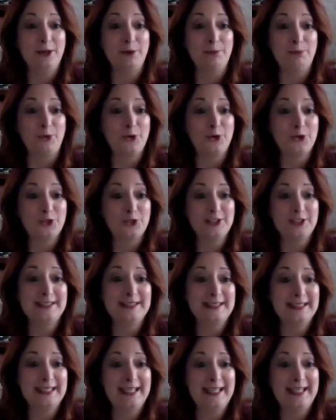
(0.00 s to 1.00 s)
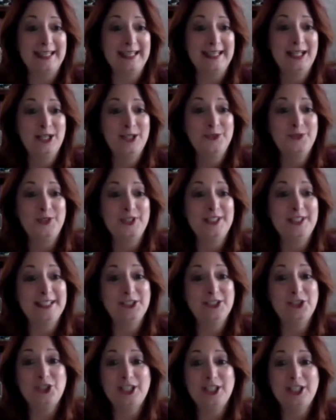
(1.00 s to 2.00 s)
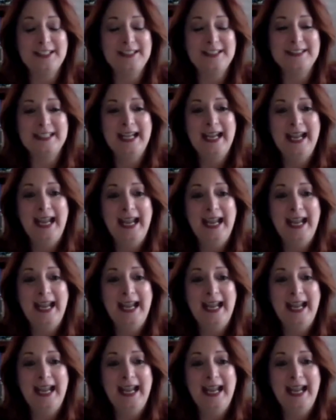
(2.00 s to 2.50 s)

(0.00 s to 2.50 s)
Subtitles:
emergency physicians.